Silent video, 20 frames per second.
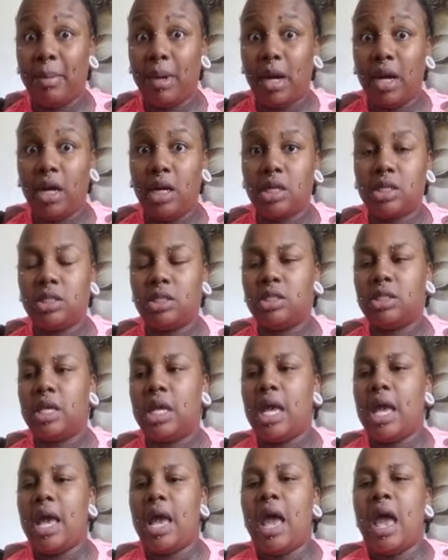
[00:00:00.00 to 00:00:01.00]
burns
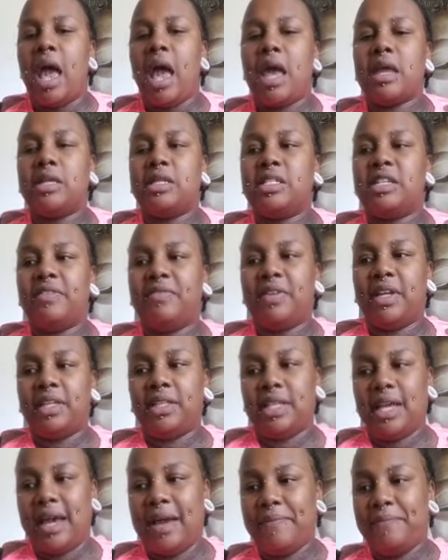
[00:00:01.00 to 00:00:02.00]
and stuff
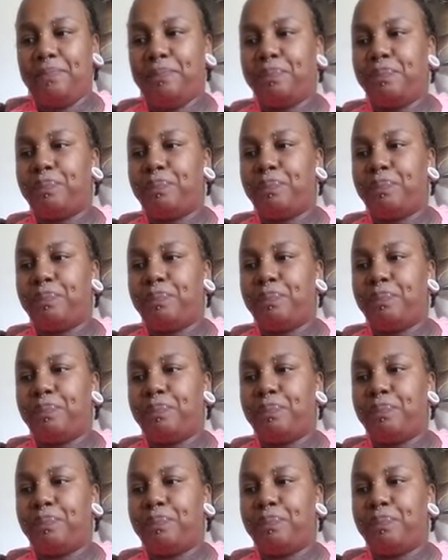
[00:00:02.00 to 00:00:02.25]
like that.